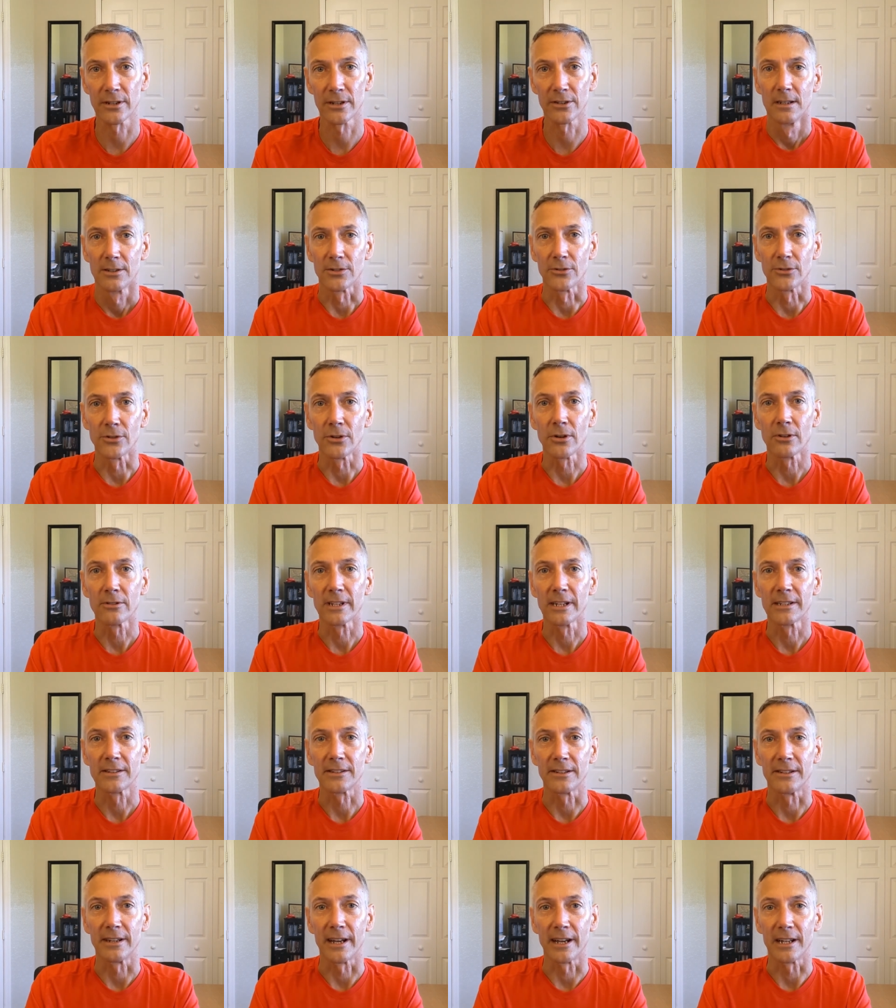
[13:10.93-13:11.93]
So don't let
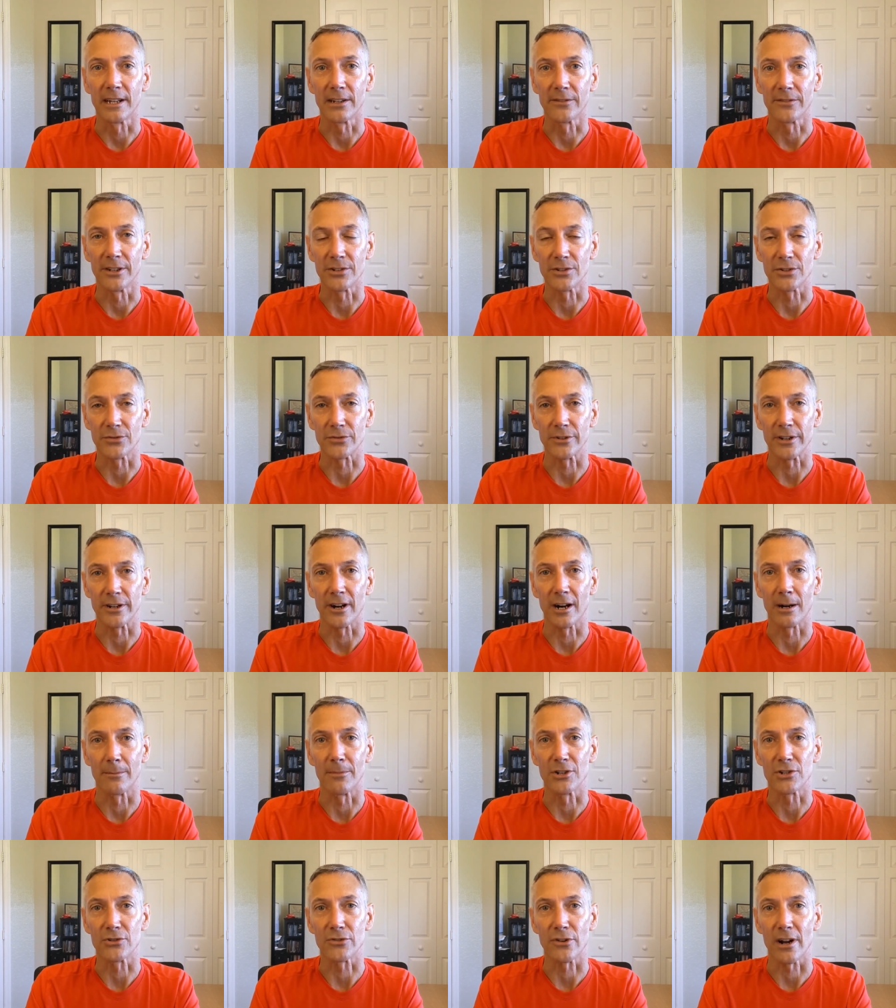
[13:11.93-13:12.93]
the negative interest rate
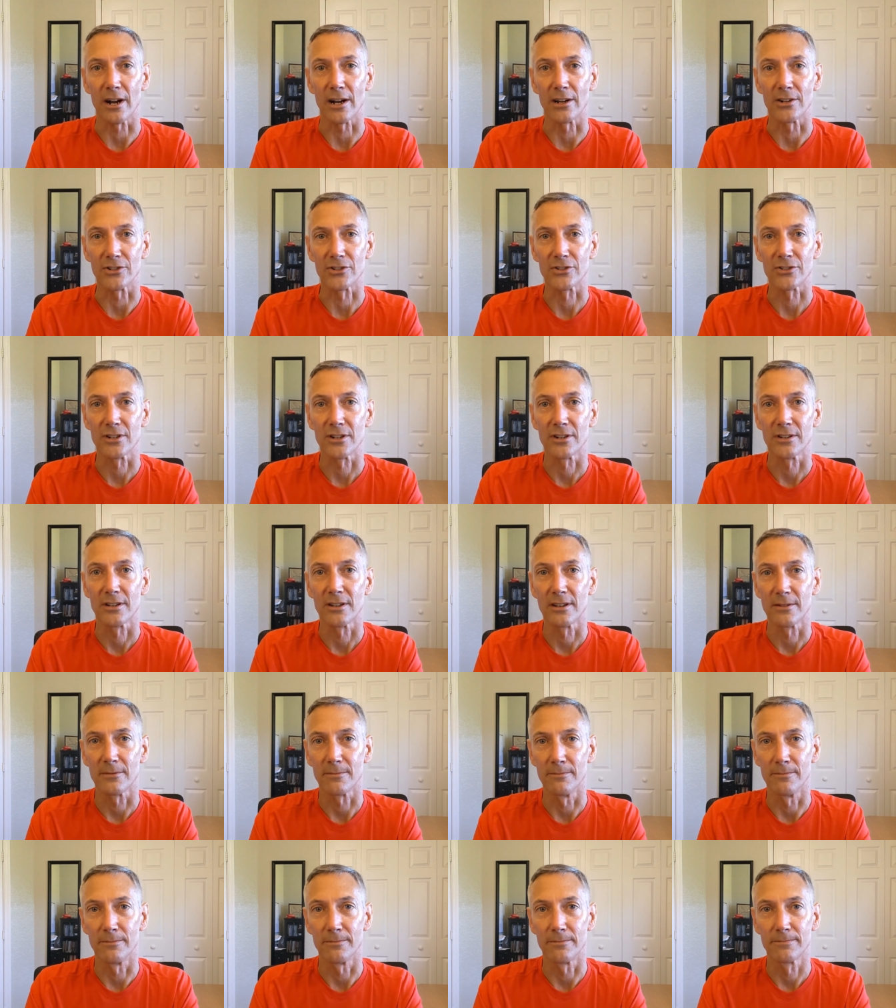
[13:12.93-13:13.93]
arbitrage
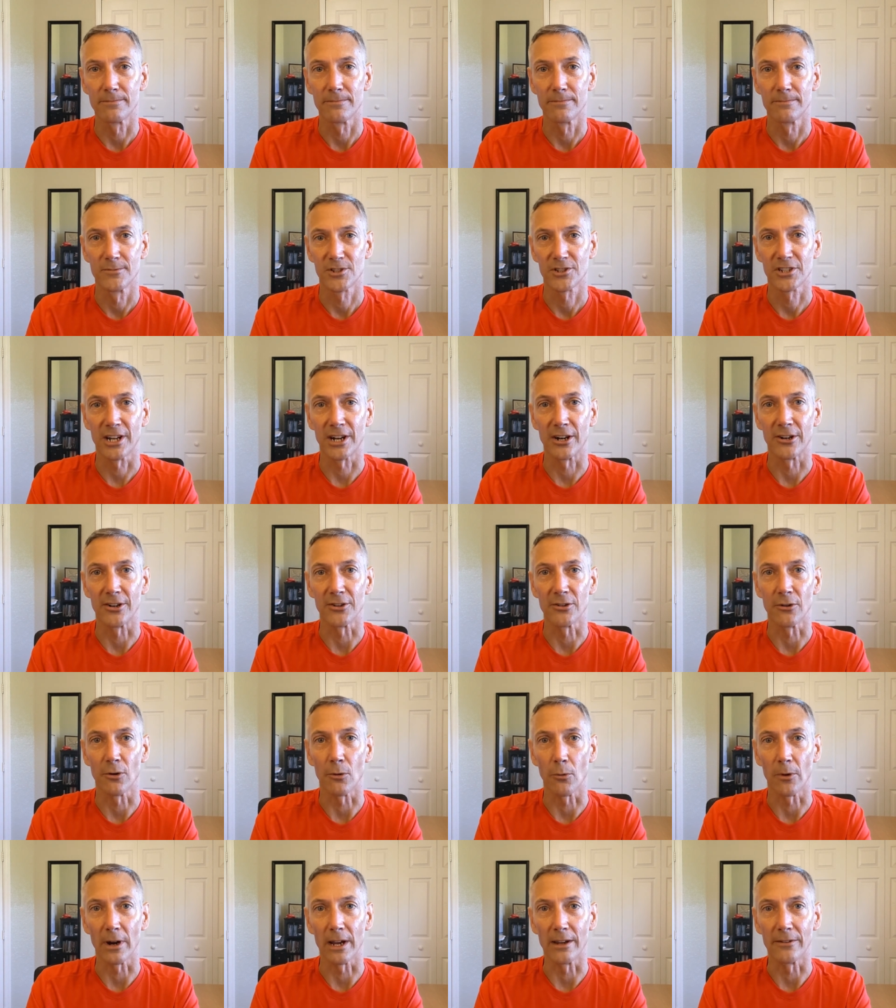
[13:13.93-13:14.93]
scare you
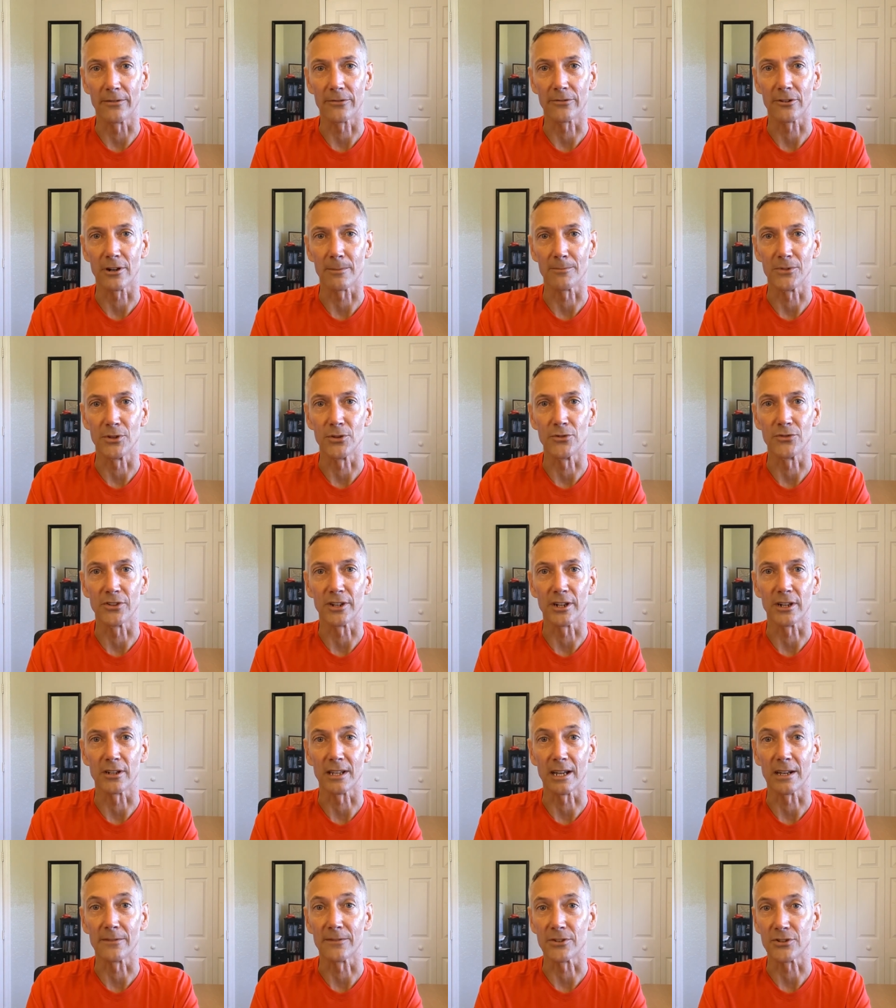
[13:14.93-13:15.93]
away from using a
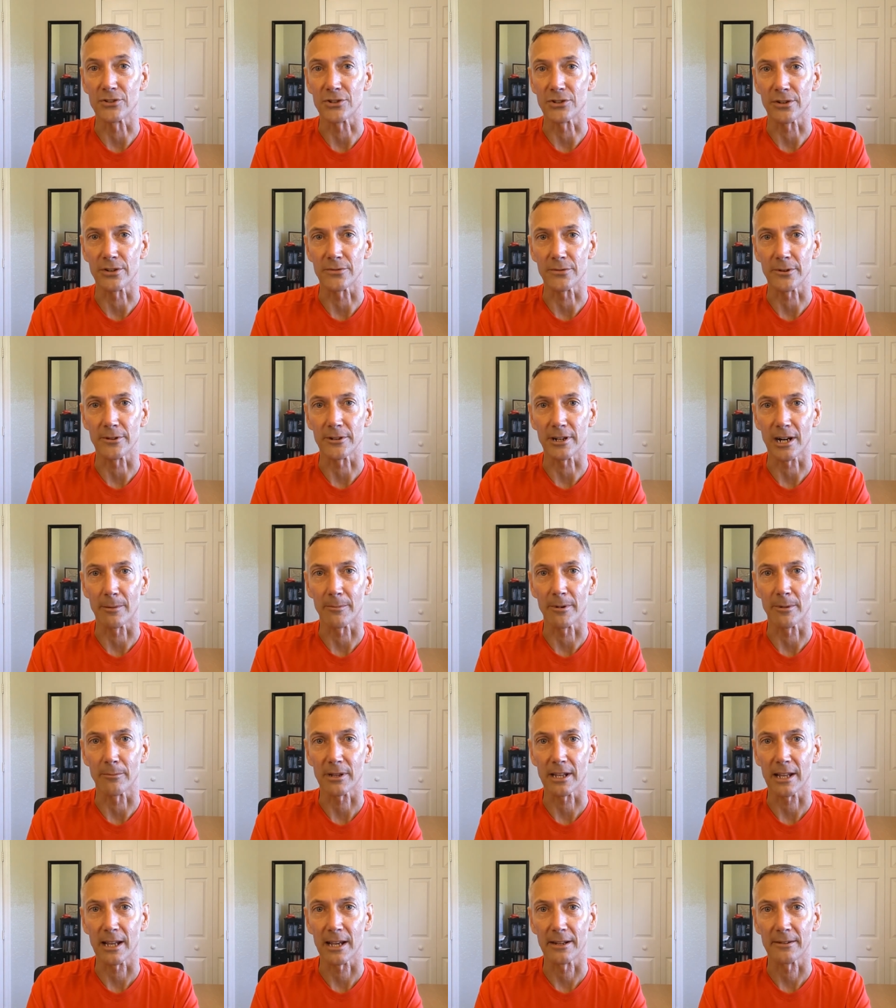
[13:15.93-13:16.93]
life insurance retirement
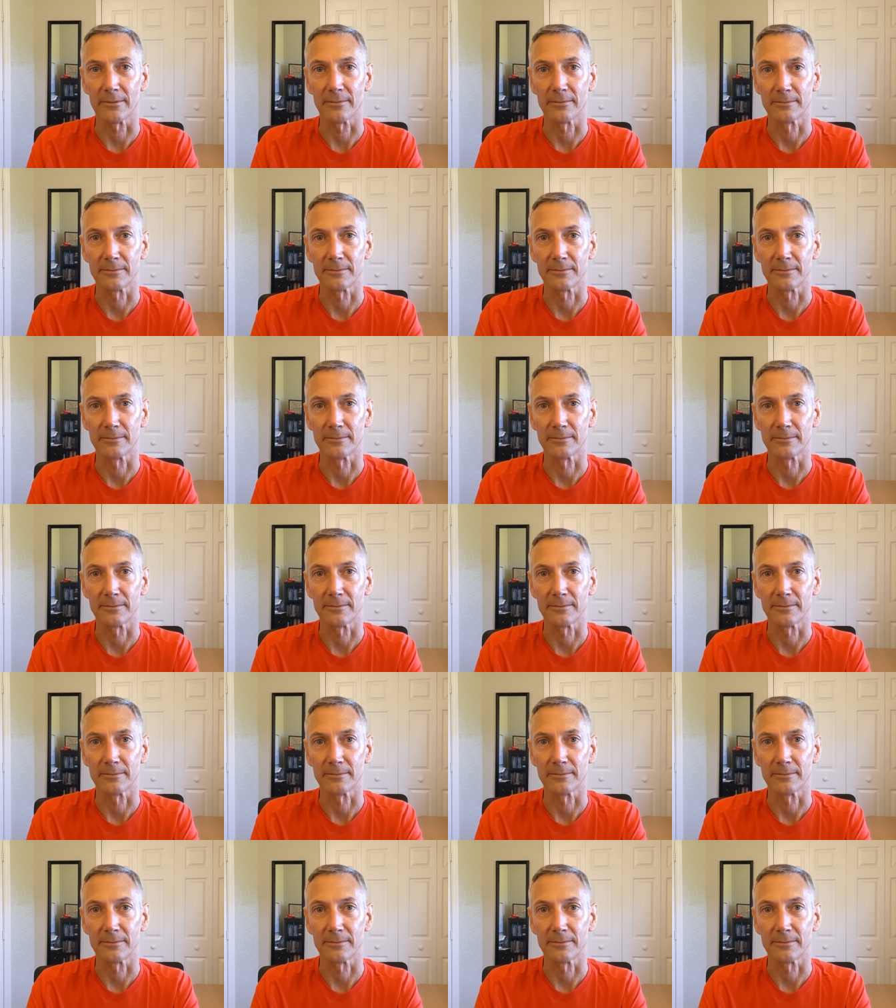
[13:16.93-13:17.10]
plan.